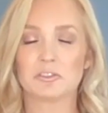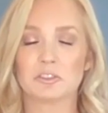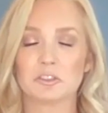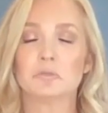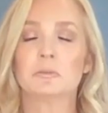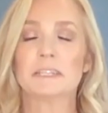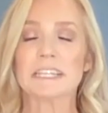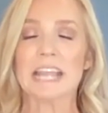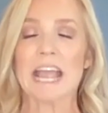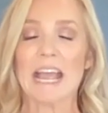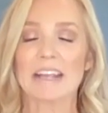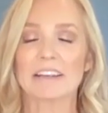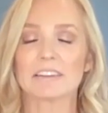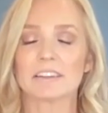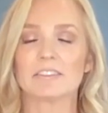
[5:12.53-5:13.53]

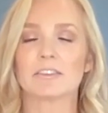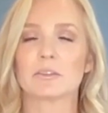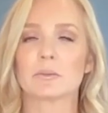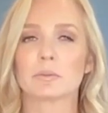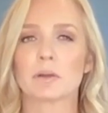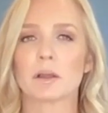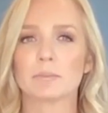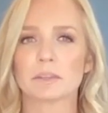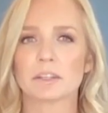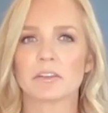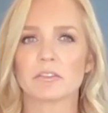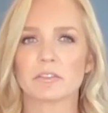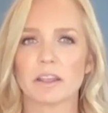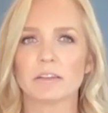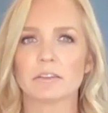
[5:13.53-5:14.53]
to the prompting
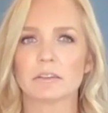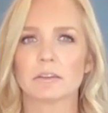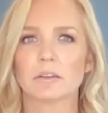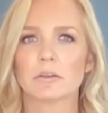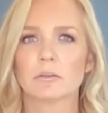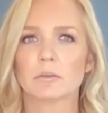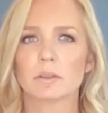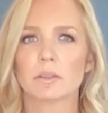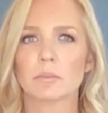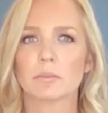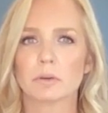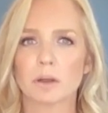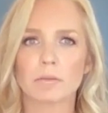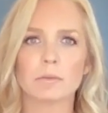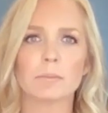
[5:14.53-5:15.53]
event with a
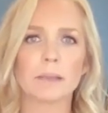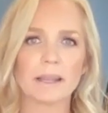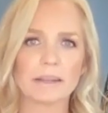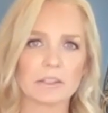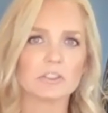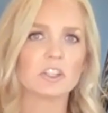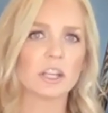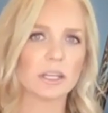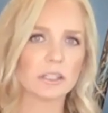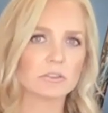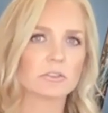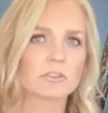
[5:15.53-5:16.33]
problematic change?